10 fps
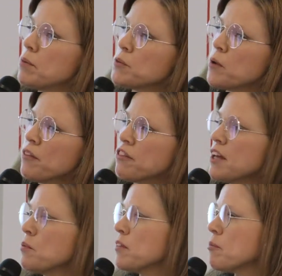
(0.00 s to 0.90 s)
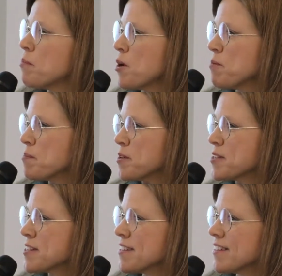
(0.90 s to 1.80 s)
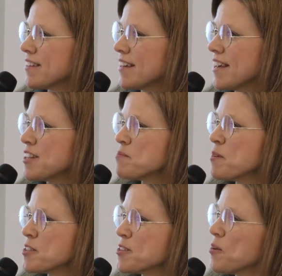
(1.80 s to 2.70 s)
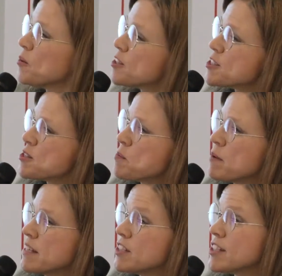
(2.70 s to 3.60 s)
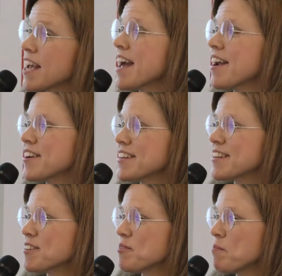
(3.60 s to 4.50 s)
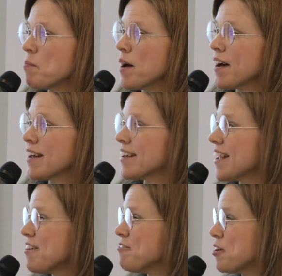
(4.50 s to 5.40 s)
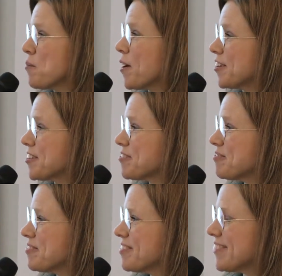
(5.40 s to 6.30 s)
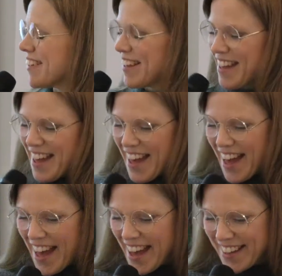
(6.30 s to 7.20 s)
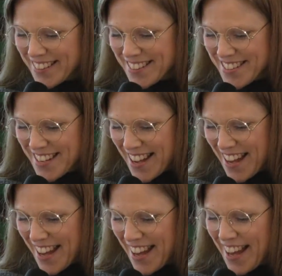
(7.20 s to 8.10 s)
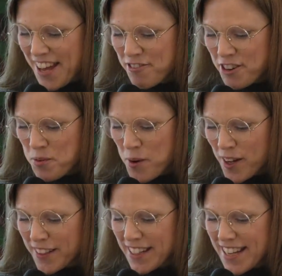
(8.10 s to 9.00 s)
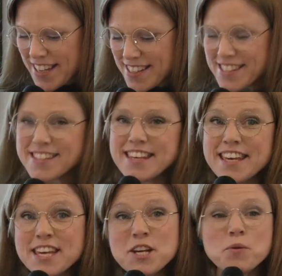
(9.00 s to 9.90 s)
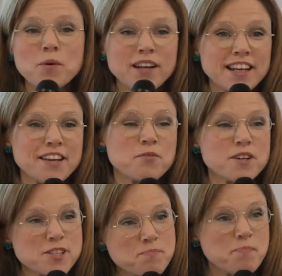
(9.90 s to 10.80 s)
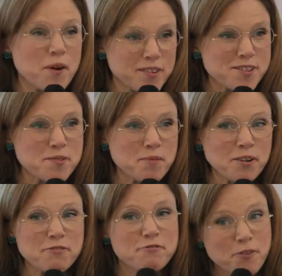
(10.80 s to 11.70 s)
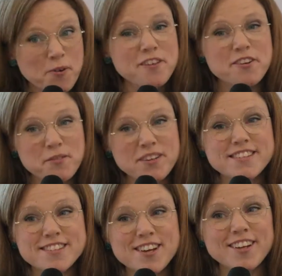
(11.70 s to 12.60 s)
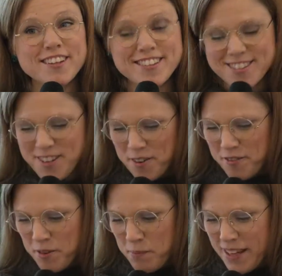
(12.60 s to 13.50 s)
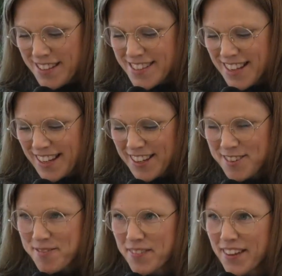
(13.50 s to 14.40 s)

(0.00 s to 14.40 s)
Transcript: But one thing with the purpose, it must also be shared by everyone. And everyone is equally responsible for the result of the meeting.